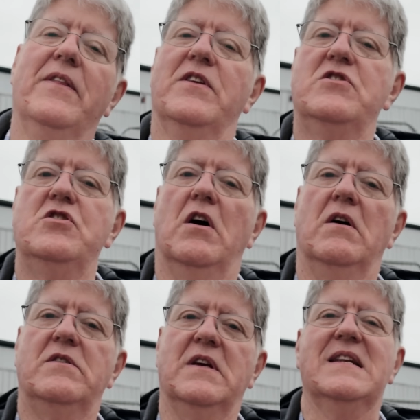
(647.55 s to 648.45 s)
the
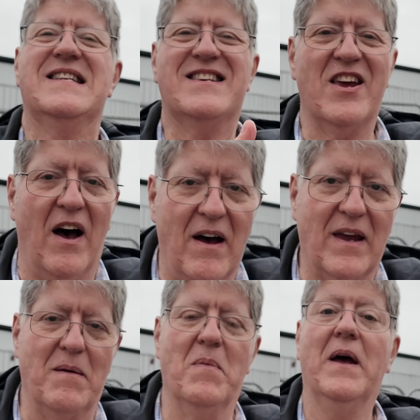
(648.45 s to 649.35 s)
charging
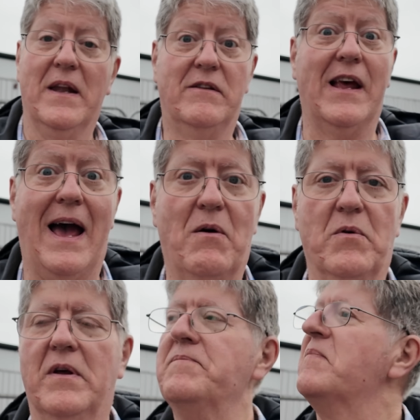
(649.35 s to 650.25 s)
time
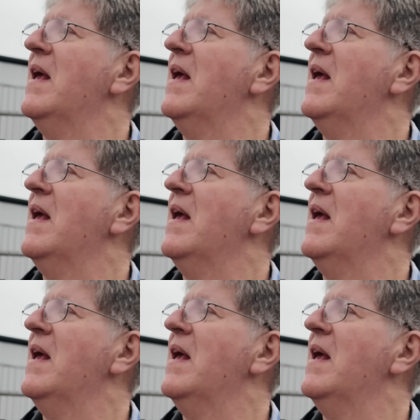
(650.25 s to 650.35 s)
down.